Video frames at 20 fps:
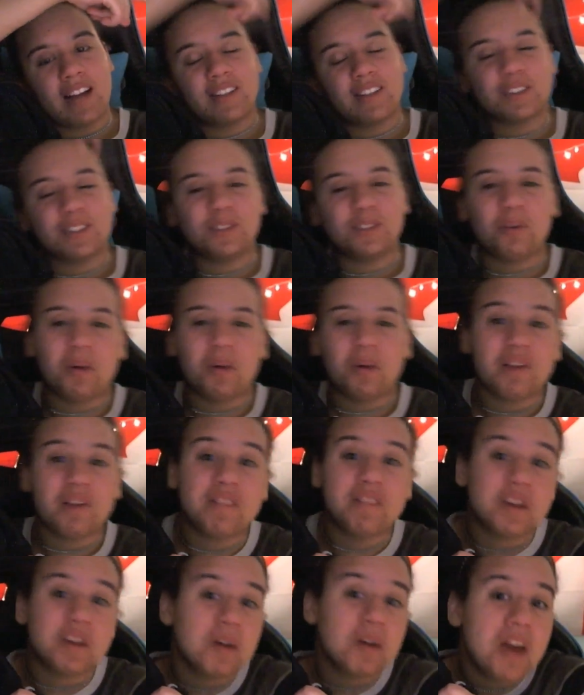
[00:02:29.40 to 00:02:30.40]
so I
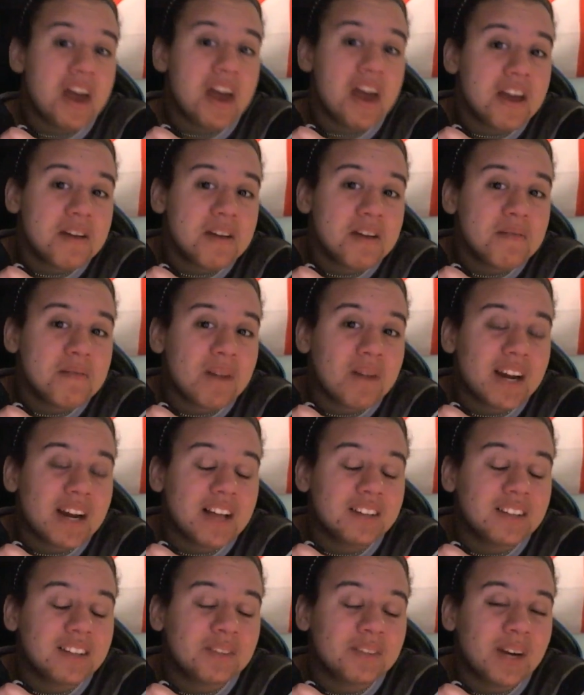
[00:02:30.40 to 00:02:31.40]
figured, hey, why
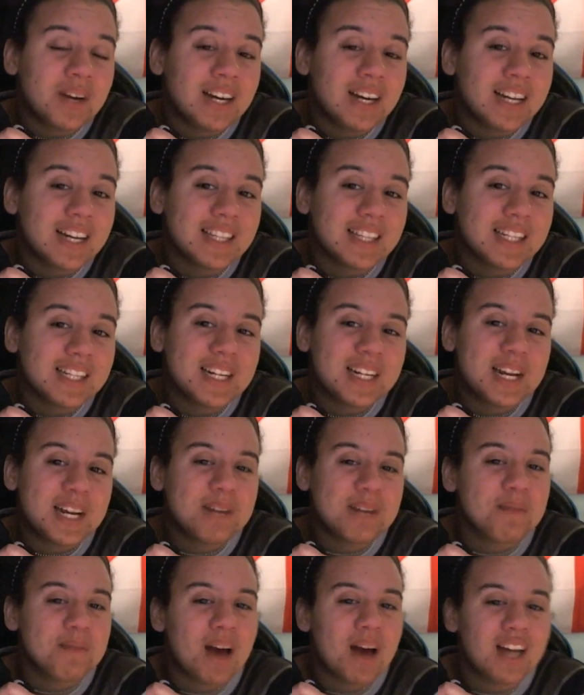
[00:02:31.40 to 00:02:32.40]
not get the
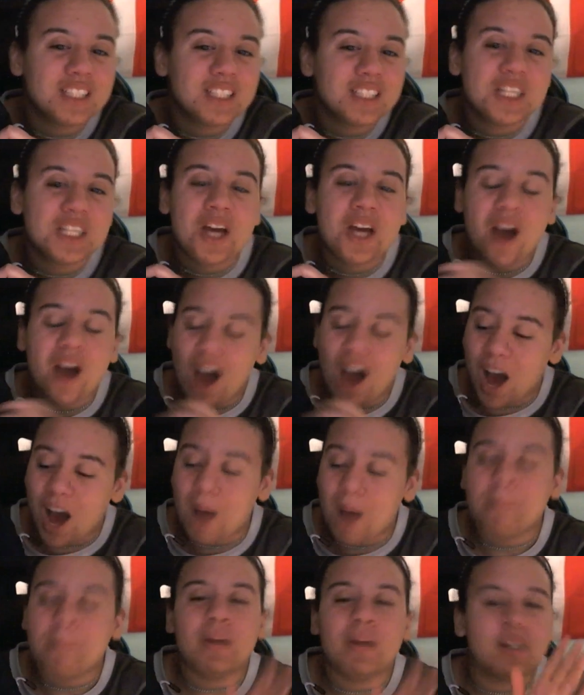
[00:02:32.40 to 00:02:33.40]
Canadian patch?
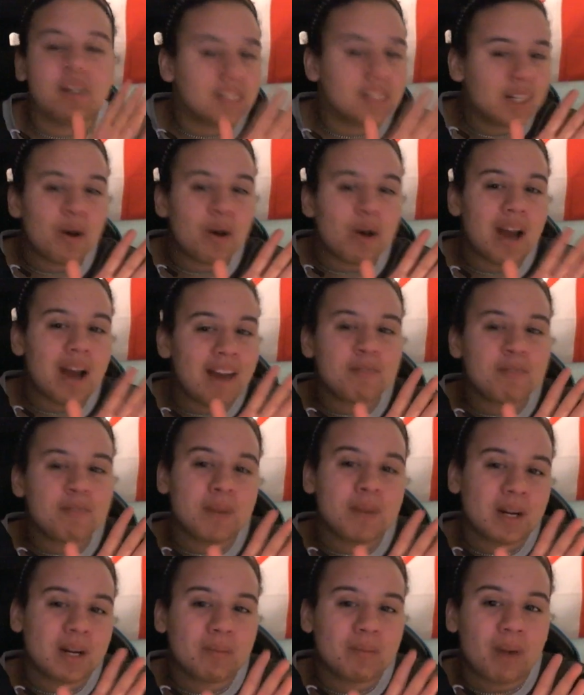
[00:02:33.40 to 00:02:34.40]
But you know, I have
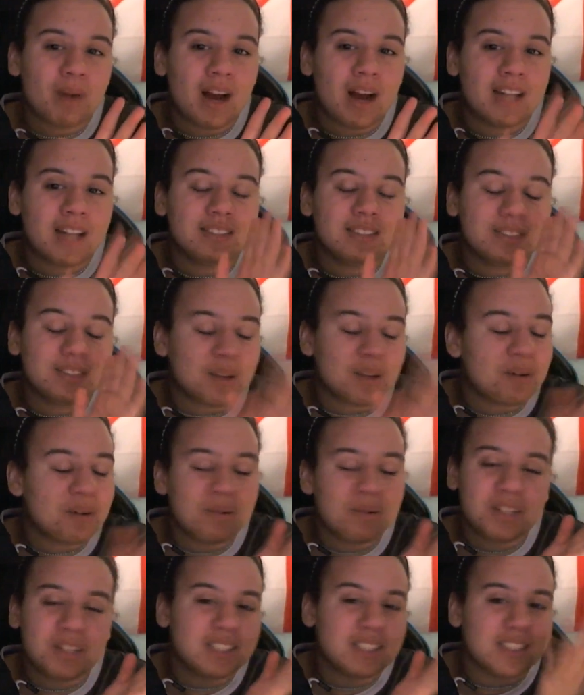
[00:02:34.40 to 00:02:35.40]
American pride,
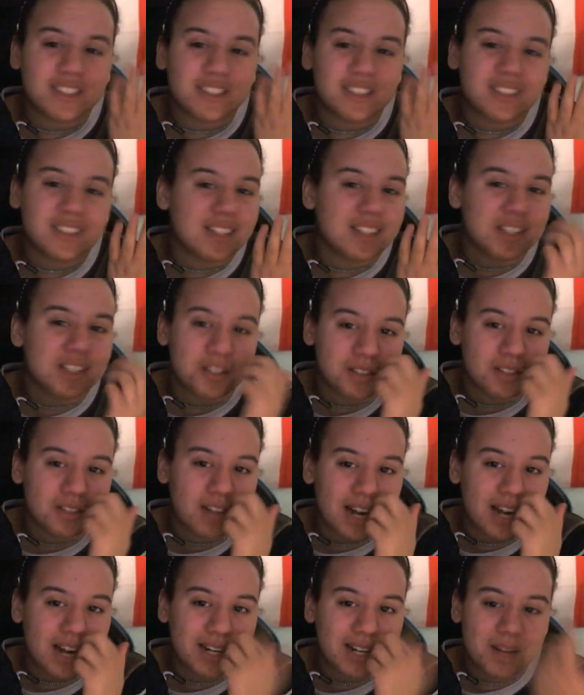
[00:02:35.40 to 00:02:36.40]
so it's just
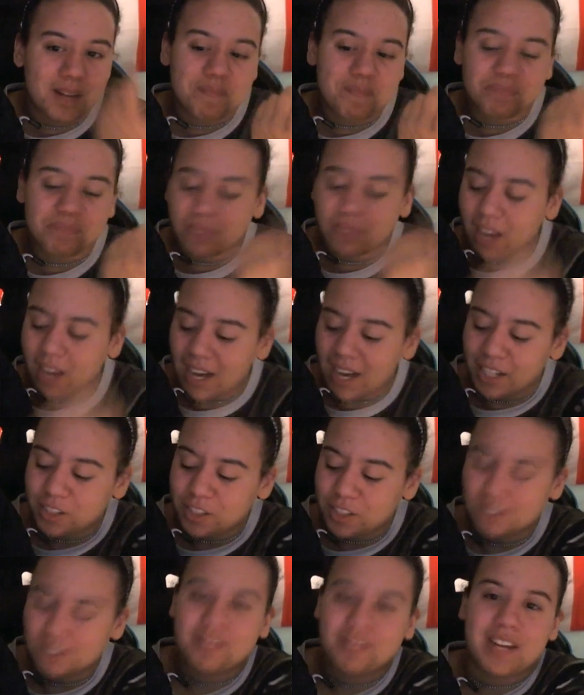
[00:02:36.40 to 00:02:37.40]
I don't know, I
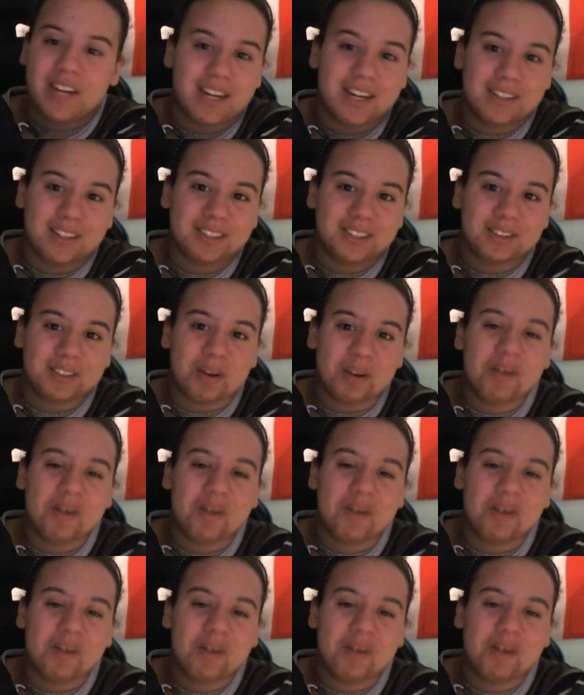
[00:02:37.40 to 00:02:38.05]
just love Canada. So,